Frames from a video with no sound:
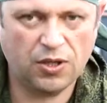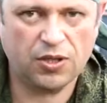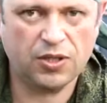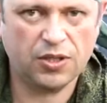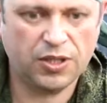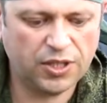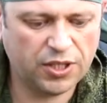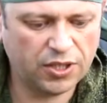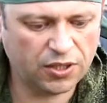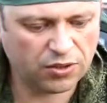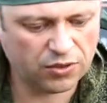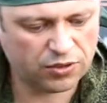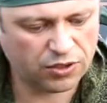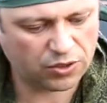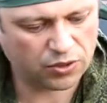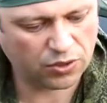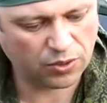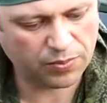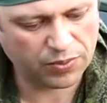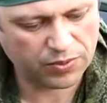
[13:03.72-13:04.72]
Here on the
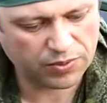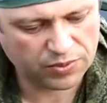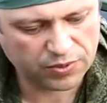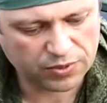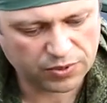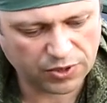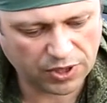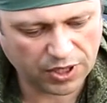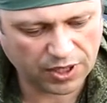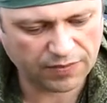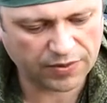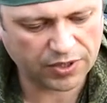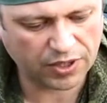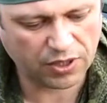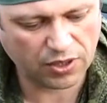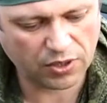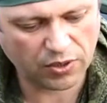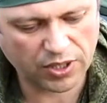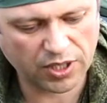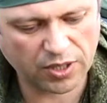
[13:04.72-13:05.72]
top you have the
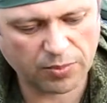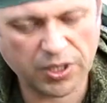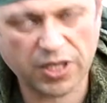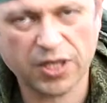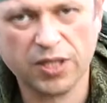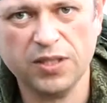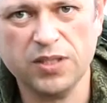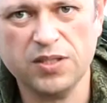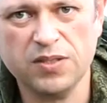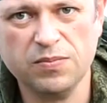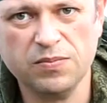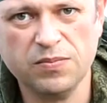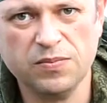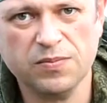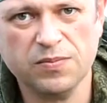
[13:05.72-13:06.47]
locking mechanism,